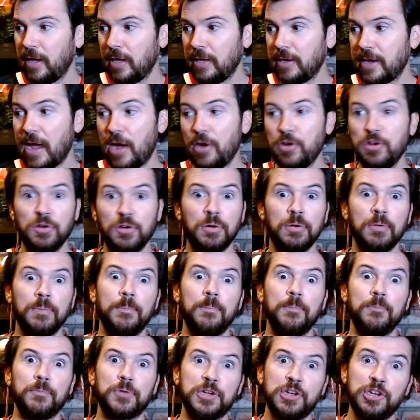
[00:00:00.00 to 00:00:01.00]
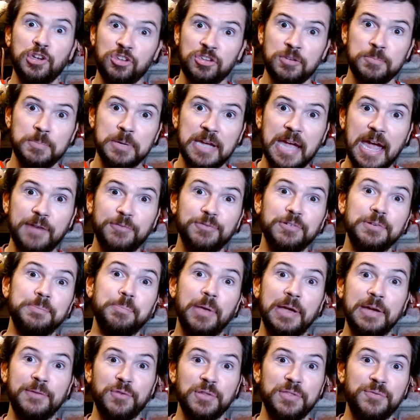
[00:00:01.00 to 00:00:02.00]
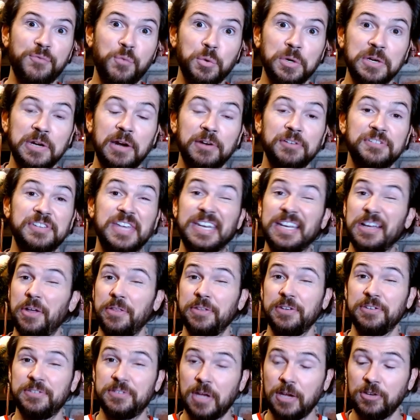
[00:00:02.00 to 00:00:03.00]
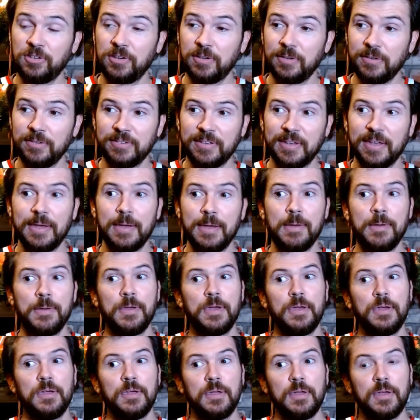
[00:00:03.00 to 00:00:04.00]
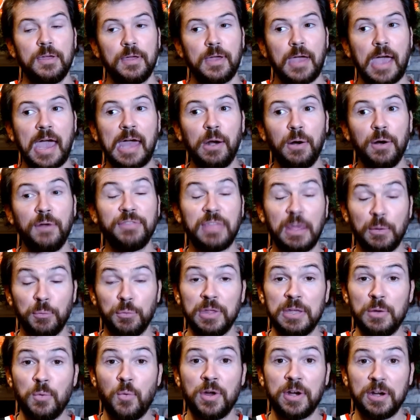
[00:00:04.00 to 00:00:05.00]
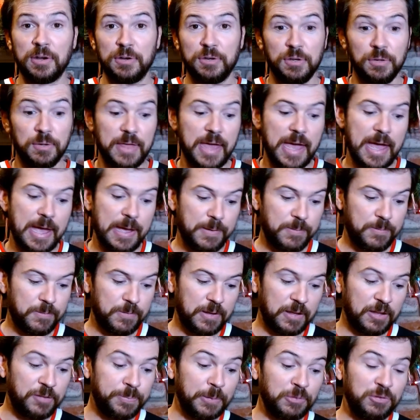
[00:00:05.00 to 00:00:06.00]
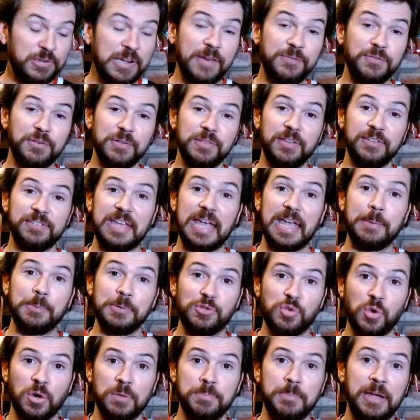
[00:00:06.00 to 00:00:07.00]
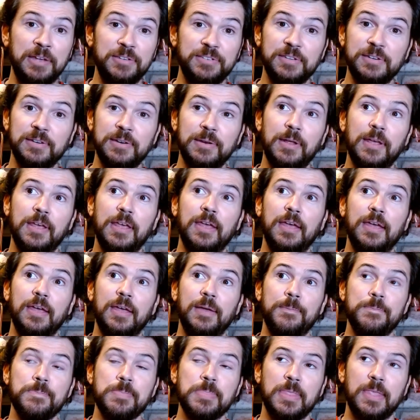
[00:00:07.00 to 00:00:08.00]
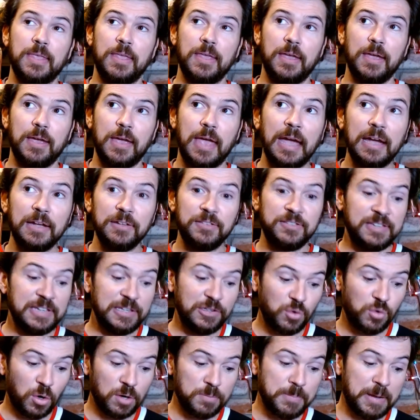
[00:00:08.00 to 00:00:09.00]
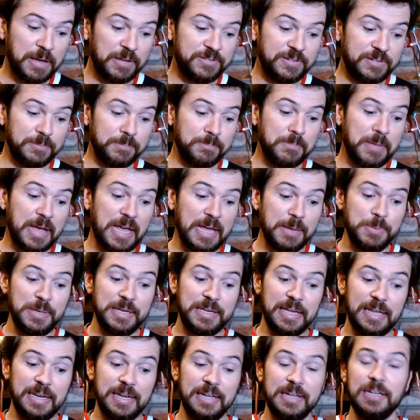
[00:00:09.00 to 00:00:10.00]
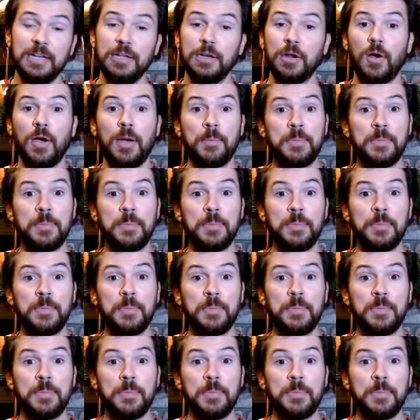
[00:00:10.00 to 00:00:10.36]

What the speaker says: And now you're Christian McCaffrey playing for the 49ers, getting all these touches. I don't know if they really want to do that, especially after this game with Jordan Mason. I could see Jordan Mason maybe getting,